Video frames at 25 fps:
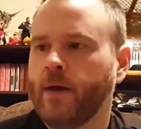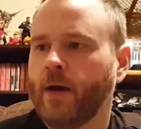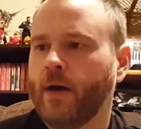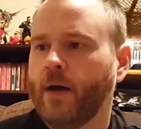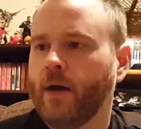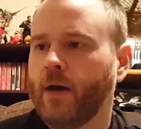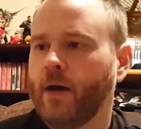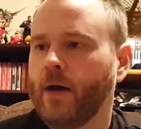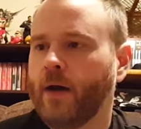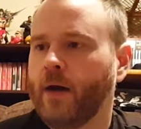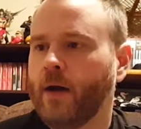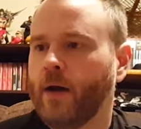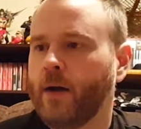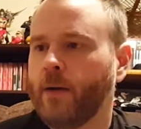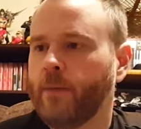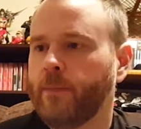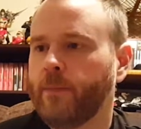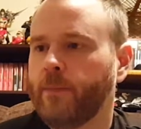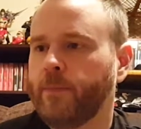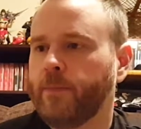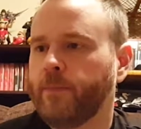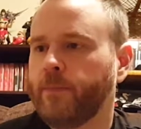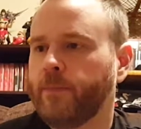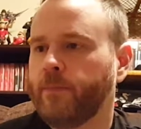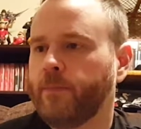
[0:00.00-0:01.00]

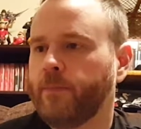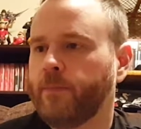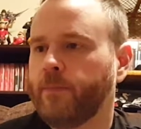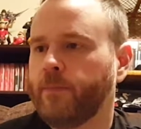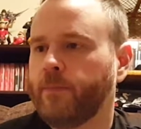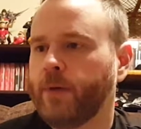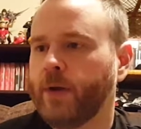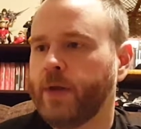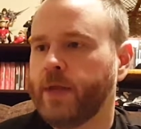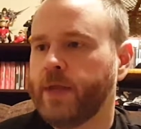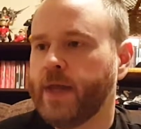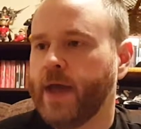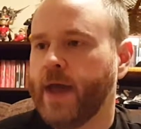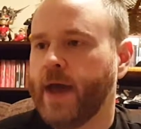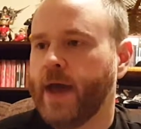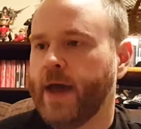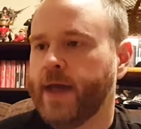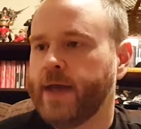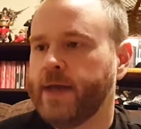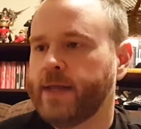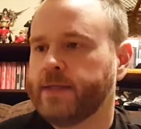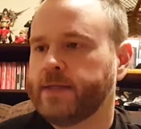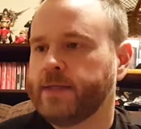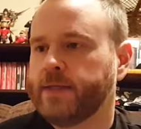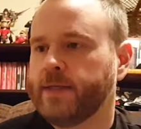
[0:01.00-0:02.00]
But yeah,
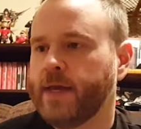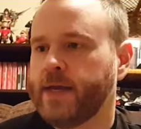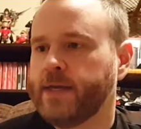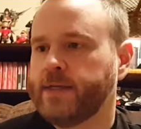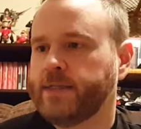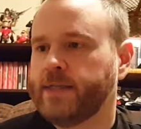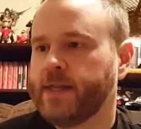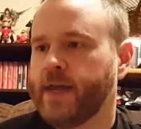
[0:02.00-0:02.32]
it's nice